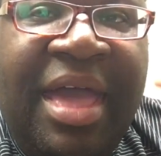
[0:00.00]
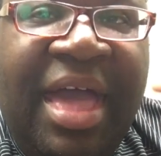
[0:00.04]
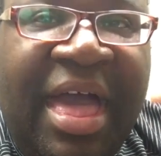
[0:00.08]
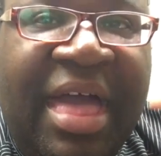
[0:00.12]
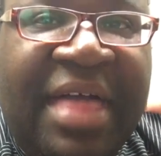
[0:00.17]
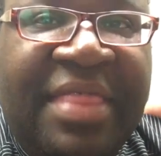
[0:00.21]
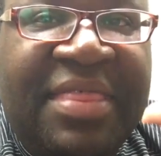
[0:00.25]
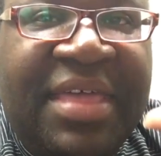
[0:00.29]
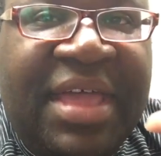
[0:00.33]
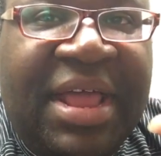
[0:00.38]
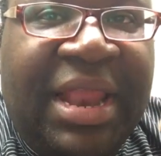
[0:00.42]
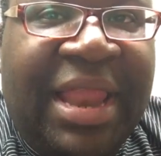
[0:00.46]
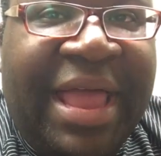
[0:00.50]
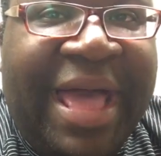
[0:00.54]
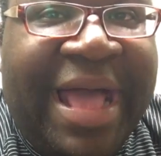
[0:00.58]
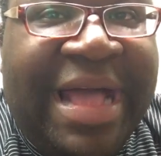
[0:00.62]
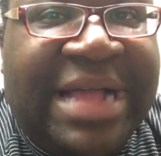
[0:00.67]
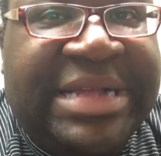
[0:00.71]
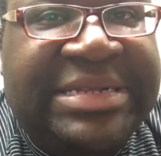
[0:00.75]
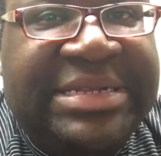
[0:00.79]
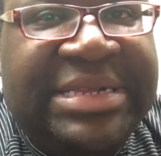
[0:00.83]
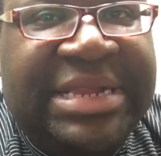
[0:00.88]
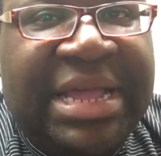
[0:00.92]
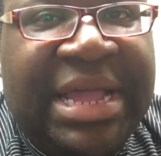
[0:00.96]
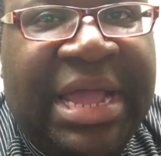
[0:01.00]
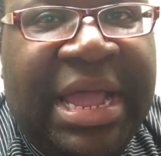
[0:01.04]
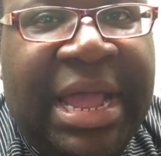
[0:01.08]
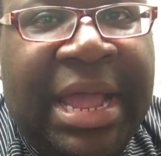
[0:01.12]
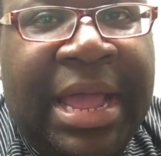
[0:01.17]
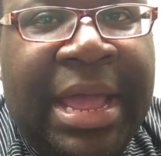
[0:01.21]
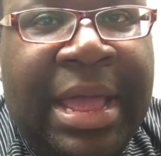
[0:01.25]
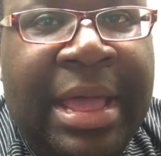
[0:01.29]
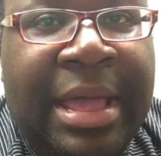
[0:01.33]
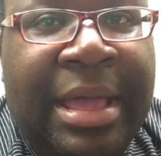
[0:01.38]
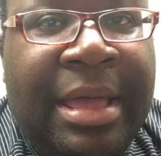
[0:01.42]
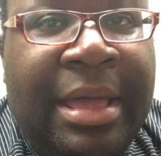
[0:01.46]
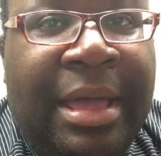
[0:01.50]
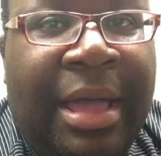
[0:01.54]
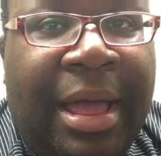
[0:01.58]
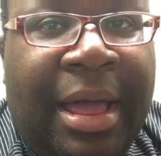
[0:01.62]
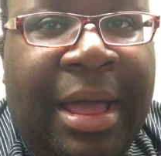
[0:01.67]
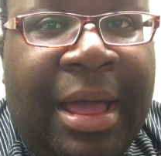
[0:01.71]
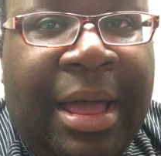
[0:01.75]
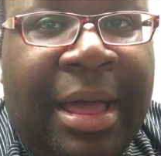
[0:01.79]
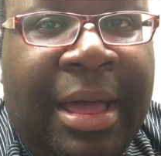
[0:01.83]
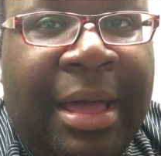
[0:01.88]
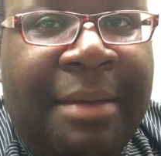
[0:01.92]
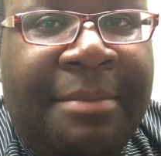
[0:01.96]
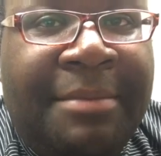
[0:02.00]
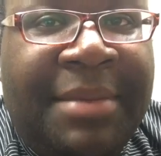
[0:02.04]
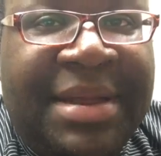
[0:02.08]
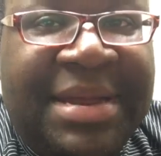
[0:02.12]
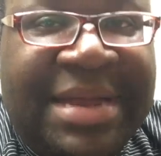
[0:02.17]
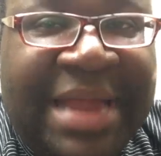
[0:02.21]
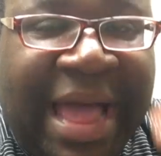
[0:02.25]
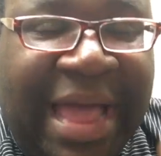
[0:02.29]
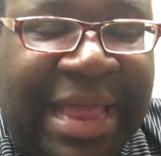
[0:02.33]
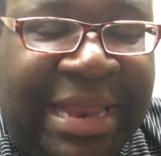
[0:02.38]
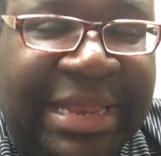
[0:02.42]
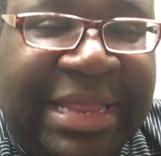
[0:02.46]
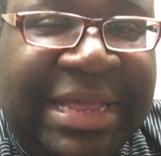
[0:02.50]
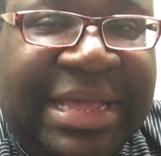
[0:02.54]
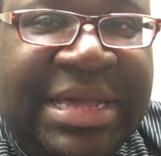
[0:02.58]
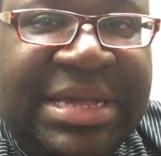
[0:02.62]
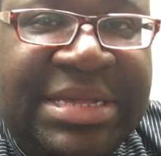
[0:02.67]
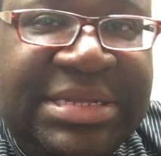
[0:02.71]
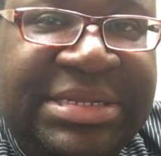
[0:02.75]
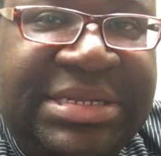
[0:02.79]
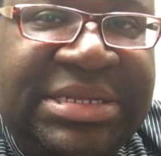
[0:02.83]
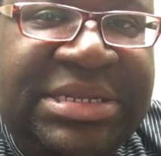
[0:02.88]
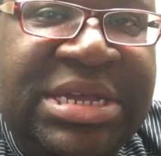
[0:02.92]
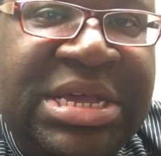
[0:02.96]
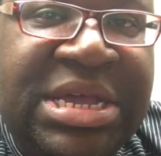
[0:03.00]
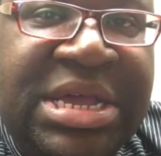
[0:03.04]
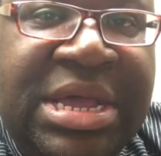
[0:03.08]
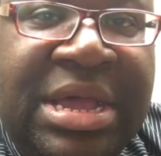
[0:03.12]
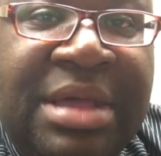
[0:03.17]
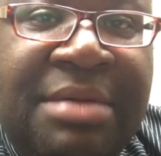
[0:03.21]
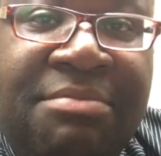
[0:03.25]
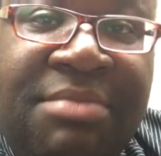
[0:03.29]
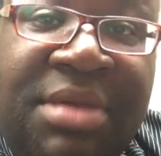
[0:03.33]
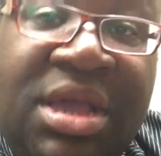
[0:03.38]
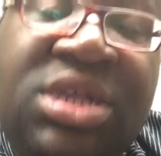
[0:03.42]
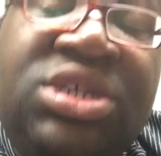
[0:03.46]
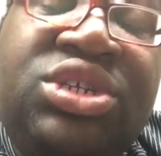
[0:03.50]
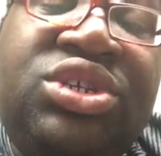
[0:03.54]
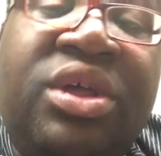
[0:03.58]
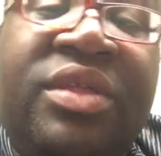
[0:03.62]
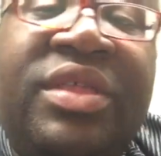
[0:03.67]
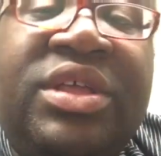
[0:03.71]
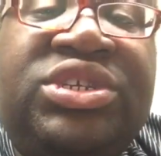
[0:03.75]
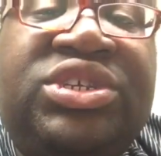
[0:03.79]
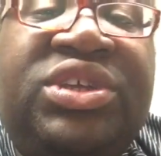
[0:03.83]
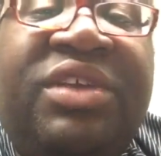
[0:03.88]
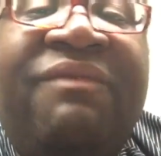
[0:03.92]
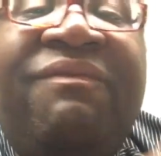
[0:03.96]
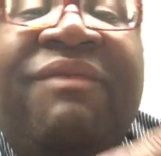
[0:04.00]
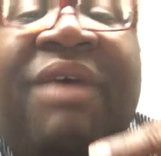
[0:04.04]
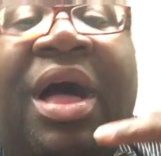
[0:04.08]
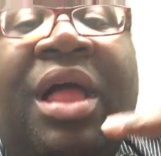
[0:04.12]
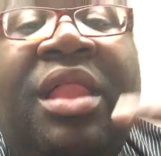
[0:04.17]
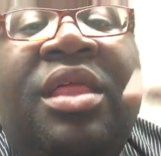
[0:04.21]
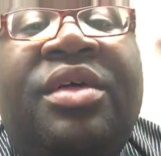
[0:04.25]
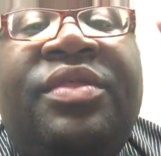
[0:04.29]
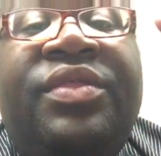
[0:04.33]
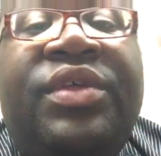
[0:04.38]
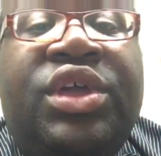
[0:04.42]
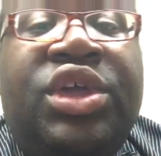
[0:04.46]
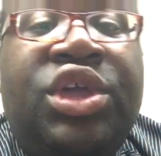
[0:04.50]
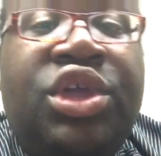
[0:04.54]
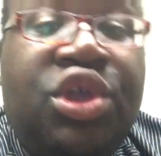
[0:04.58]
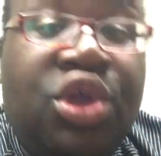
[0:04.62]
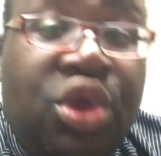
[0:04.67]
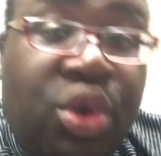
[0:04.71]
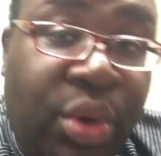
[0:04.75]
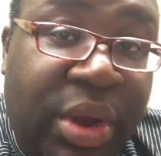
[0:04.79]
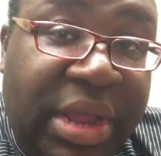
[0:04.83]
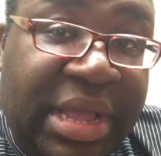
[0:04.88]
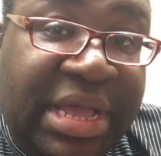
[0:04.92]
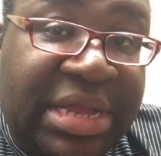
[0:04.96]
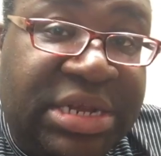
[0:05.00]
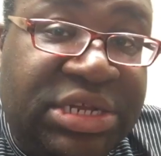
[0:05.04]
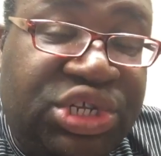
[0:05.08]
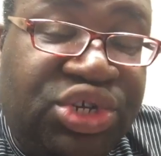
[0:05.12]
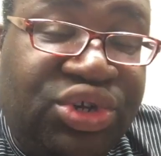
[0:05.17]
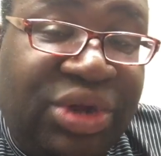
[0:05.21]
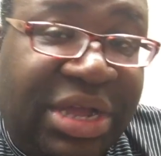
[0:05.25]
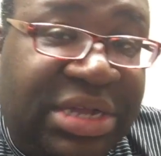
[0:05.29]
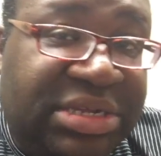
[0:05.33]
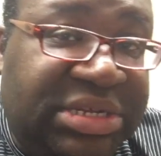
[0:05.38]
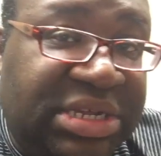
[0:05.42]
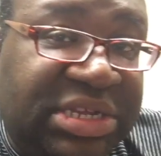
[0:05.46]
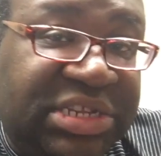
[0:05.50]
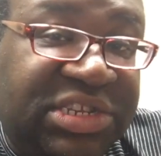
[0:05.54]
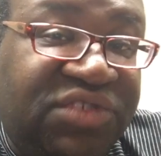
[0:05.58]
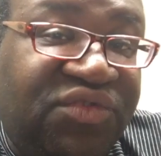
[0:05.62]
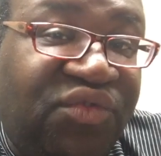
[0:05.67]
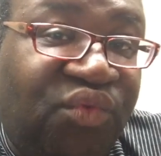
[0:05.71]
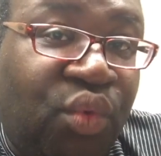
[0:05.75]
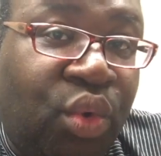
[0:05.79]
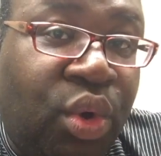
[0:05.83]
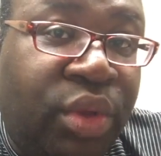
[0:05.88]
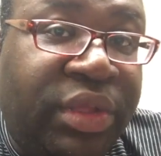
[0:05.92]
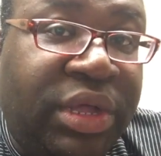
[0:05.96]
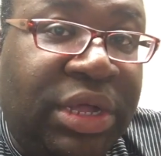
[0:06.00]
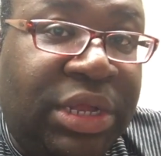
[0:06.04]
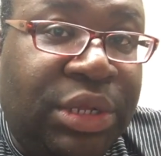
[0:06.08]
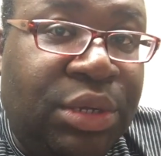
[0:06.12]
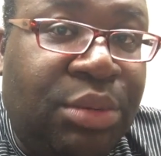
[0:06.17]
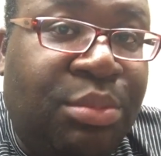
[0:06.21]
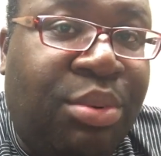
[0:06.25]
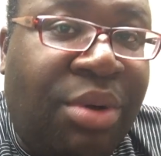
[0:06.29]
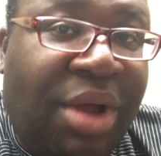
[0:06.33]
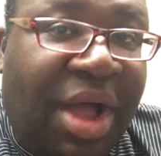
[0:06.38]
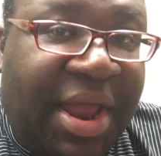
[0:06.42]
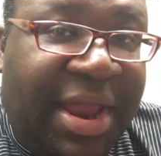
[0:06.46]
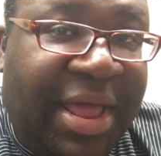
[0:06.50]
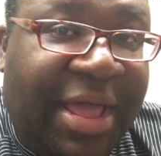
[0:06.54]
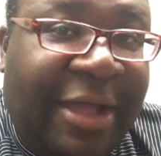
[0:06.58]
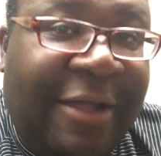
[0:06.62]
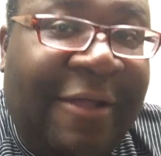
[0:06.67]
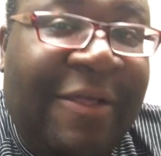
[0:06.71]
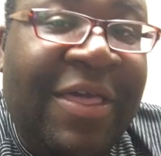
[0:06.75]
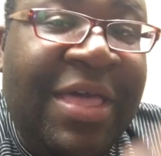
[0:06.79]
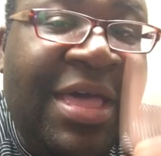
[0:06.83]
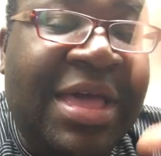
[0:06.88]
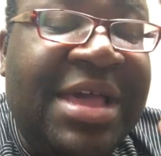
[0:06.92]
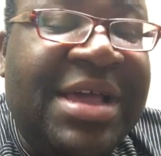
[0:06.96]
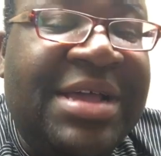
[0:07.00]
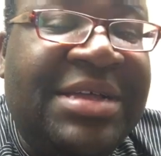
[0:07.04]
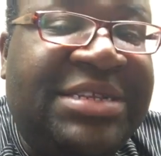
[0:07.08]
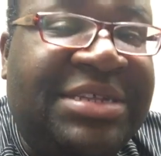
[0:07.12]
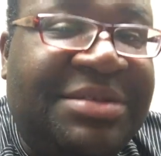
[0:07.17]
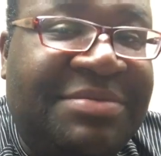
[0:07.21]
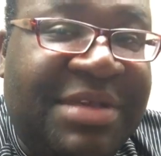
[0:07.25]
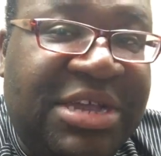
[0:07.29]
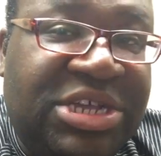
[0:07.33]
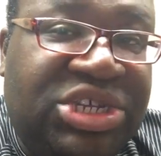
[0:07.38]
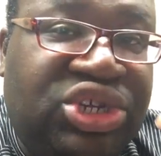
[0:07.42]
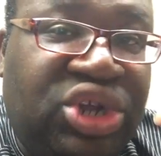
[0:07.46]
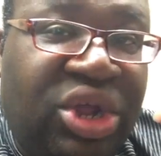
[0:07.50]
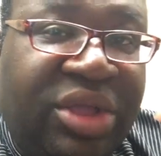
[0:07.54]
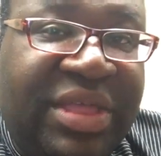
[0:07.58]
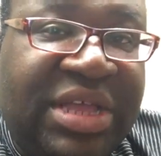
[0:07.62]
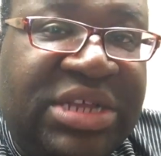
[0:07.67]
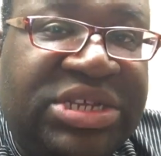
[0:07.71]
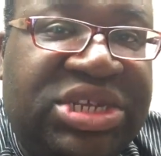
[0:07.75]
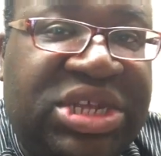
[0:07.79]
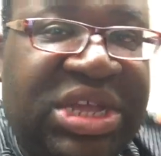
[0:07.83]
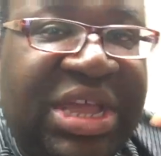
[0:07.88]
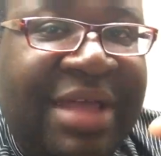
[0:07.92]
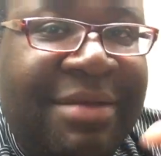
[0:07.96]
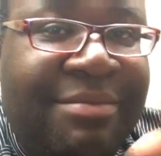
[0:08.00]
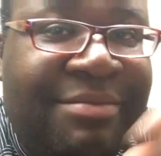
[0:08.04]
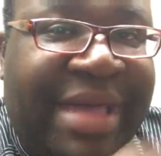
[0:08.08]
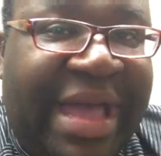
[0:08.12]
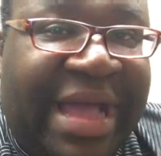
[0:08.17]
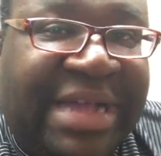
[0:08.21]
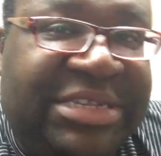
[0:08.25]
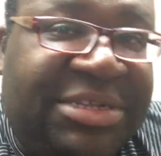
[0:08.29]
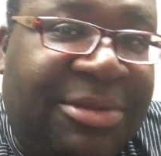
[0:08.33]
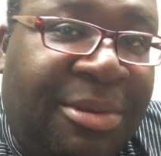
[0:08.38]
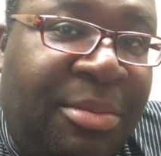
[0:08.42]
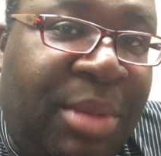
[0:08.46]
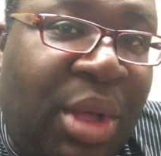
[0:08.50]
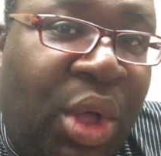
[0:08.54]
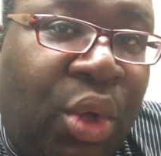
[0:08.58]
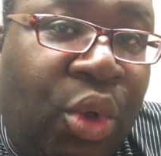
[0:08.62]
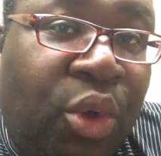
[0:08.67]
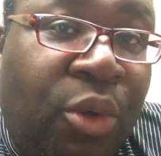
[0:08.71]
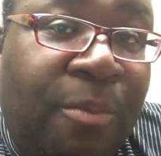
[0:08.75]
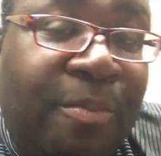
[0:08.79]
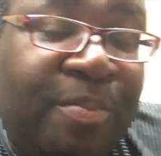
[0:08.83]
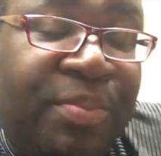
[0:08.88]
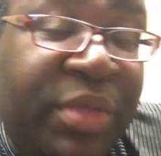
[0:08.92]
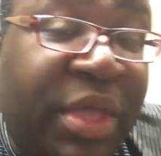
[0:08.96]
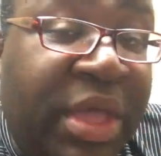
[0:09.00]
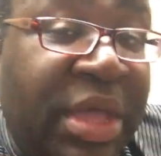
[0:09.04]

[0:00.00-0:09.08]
And then lastly, but not least, make sure that you follow the curing instructions for the glue product to make sure that you get maximum hold.